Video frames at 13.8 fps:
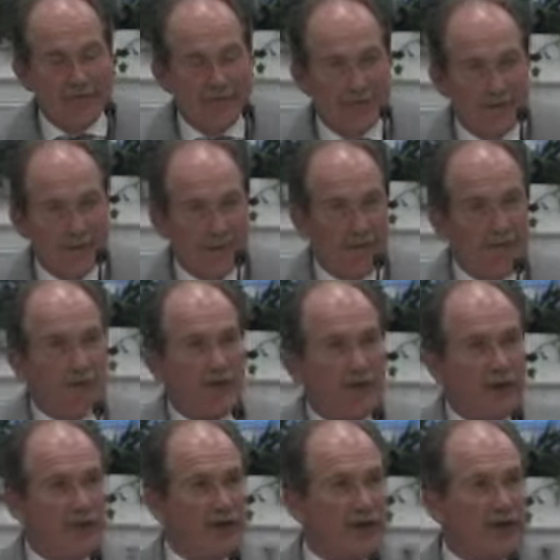uh, right
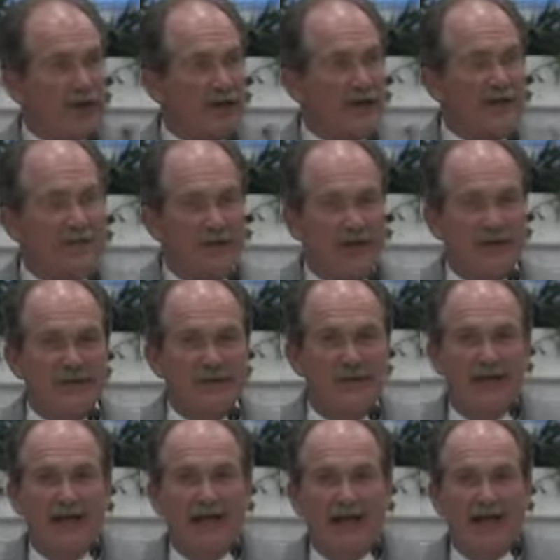over here at Cleveland
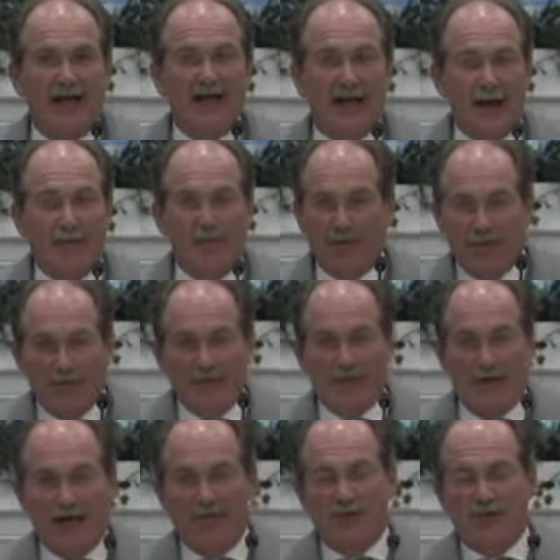at Copper Ridge
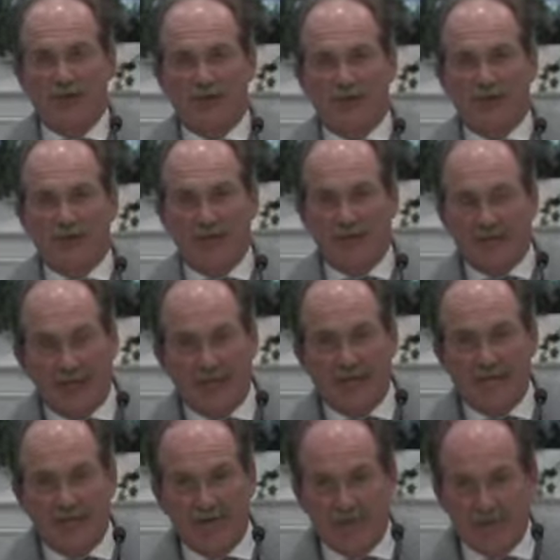Baptist Church in Cleveland,